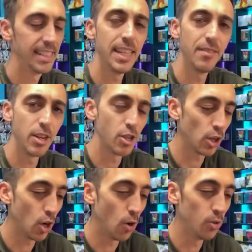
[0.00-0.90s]
see if there's a
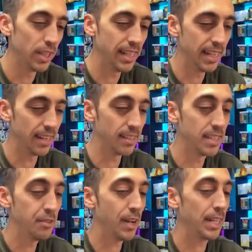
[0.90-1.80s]
gold in here. Let's
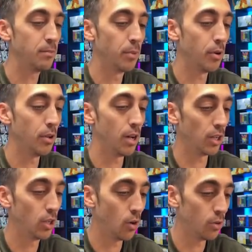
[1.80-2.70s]
see if I can pull a
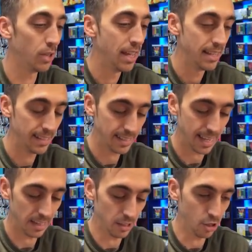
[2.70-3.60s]
gold
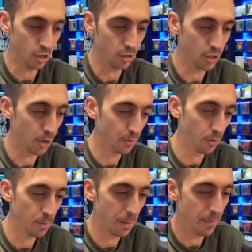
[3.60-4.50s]
Skeledirge
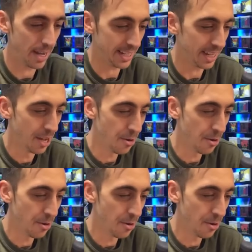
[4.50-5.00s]
for my buddy.